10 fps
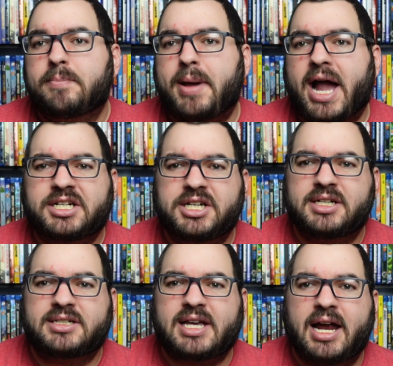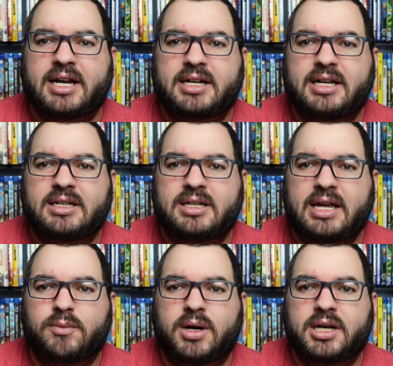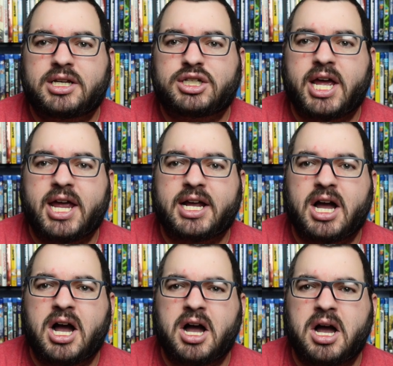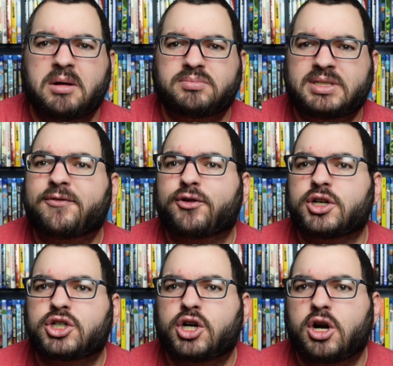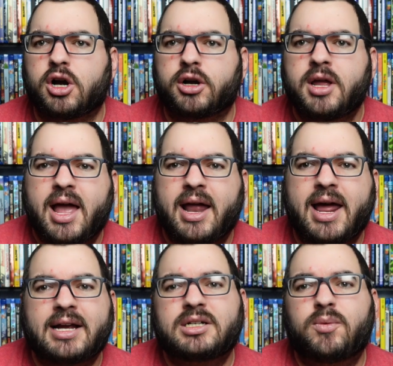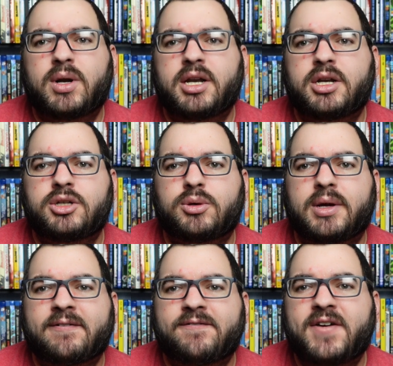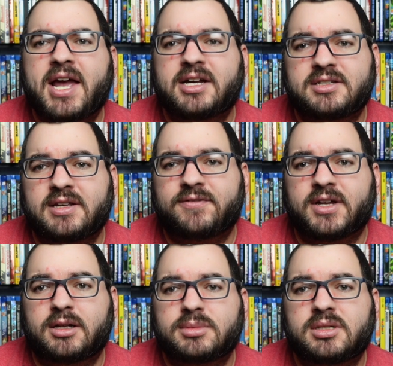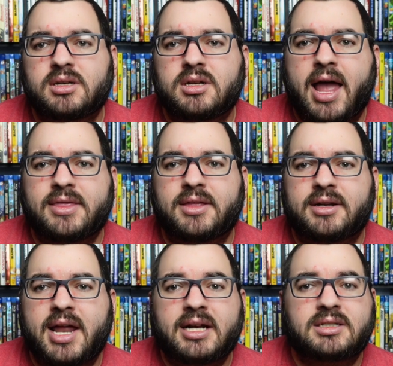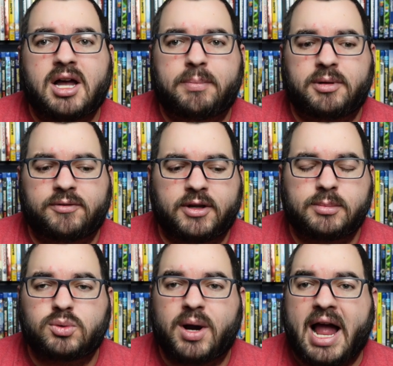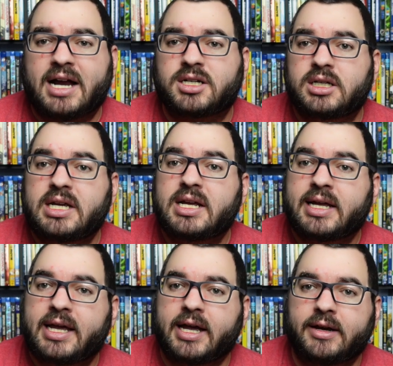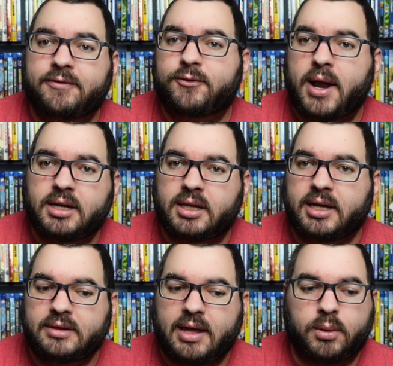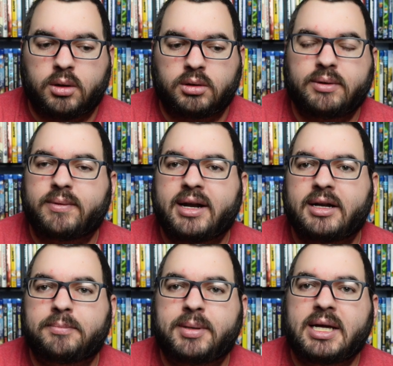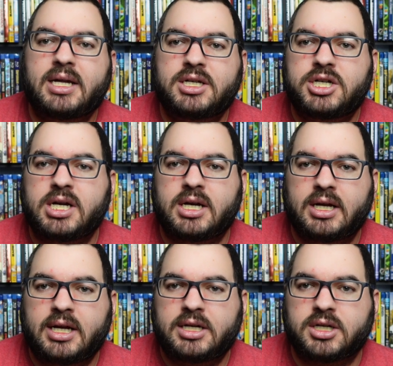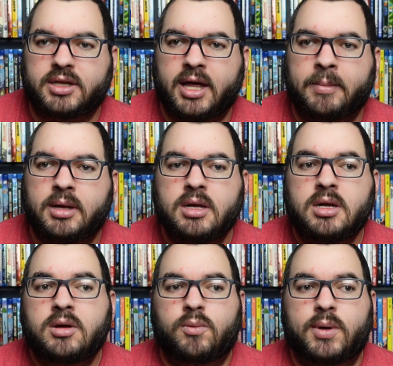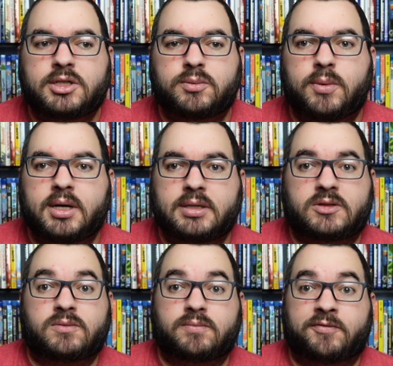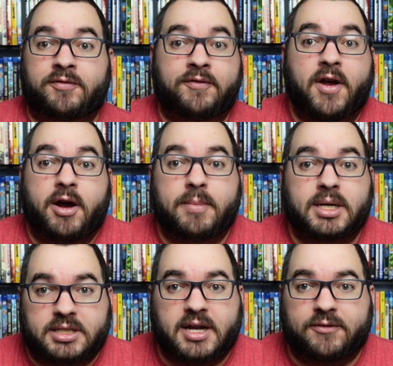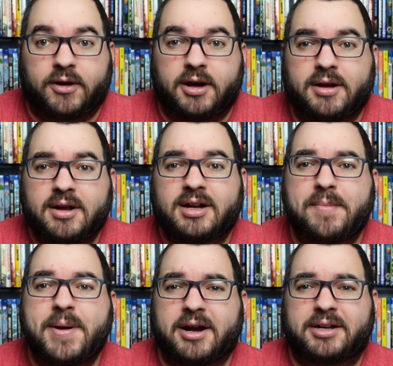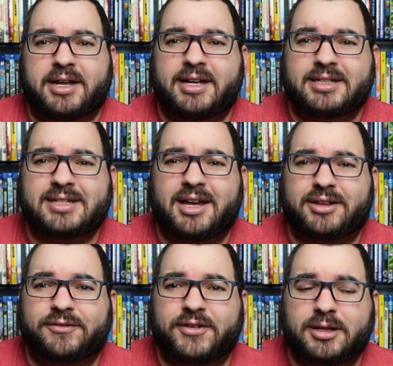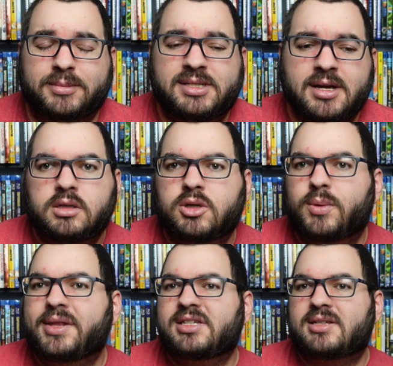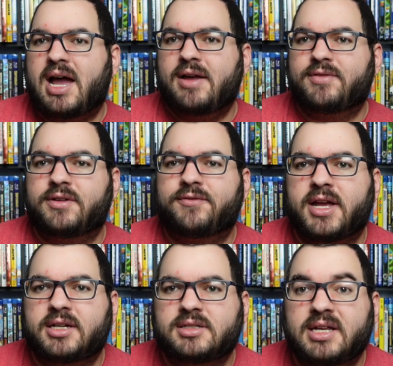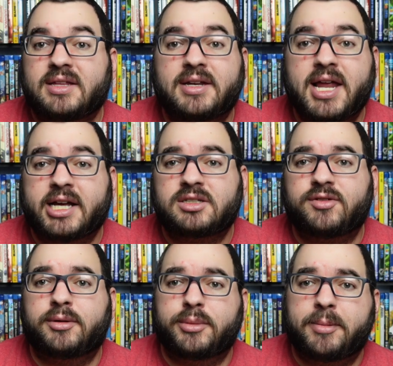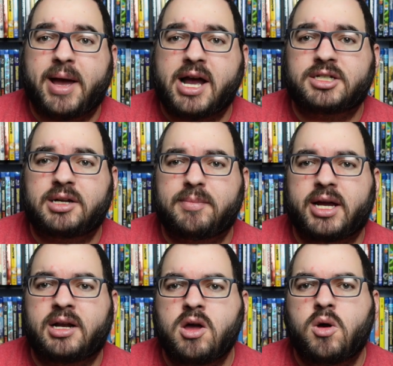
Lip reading: Bakshi decided he wanted to take a different turn and actually went into doing fantasy films. And the next couple films were actually kid-friendly. They were only rated PG, each of them, which was very much different compared to his other films. So with his dive into fantasy, the next film that Bakshi made